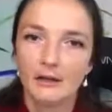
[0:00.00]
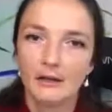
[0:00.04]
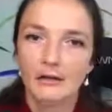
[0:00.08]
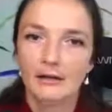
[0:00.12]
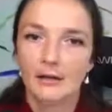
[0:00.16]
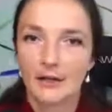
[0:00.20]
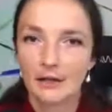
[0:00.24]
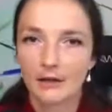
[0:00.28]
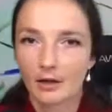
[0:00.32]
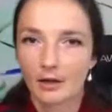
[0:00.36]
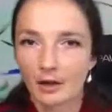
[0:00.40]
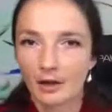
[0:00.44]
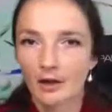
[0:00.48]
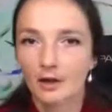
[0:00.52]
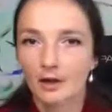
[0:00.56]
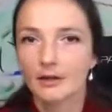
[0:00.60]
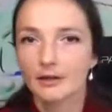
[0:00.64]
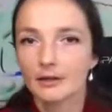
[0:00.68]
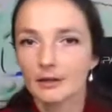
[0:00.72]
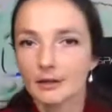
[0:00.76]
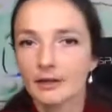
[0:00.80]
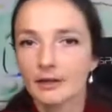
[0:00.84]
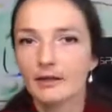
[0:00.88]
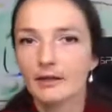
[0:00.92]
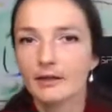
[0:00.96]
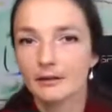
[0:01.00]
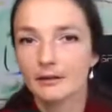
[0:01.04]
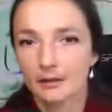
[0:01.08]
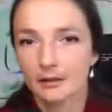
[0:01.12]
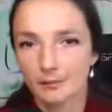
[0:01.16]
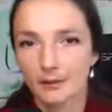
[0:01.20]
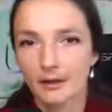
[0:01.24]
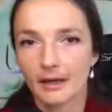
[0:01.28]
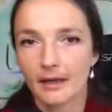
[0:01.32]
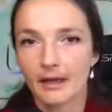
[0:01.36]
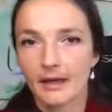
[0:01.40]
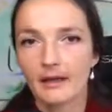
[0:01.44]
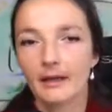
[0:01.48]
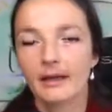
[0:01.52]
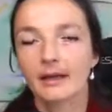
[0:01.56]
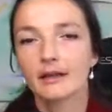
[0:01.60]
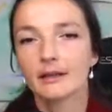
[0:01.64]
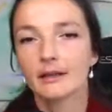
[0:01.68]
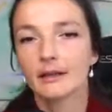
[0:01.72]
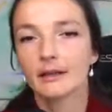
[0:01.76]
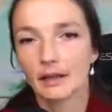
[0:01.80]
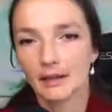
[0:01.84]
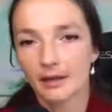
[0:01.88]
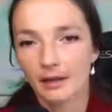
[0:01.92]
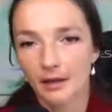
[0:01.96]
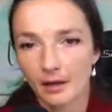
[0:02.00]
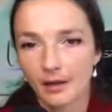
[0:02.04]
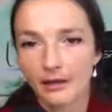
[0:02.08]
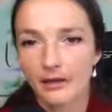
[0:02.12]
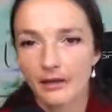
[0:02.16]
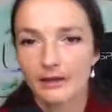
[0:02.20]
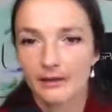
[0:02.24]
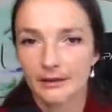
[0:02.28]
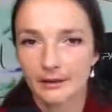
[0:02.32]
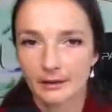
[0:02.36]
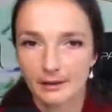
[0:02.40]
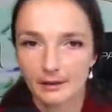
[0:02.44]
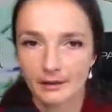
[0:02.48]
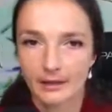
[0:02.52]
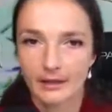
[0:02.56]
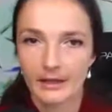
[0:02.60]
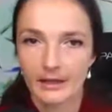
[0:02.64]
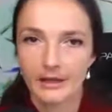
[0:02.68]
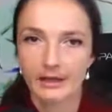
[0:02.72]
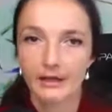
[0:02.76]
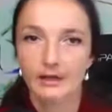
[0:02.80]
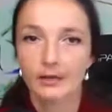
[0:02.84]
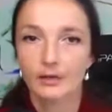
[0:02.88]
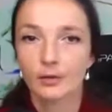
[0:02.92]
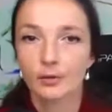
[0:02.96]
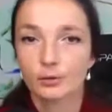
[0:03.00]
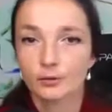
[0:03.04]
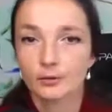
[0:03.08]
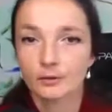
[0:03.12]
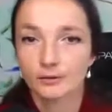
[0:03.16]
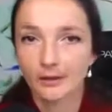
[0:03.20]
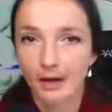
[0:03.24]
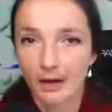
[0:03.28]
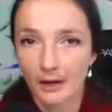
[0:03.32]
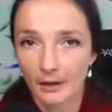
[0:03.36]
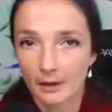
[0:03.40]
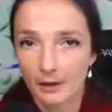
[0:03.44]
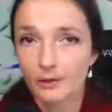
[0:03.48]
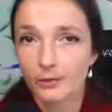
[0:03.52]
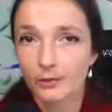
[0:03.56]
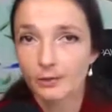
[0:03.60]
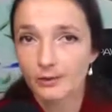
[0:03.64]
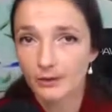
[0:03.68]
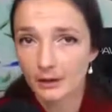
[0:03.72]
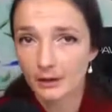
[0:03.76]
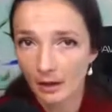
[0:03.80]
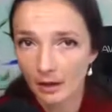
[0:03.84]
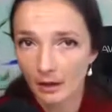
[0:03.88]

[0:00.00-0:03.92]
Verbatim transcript: that are leading the way and that are integrating and whose values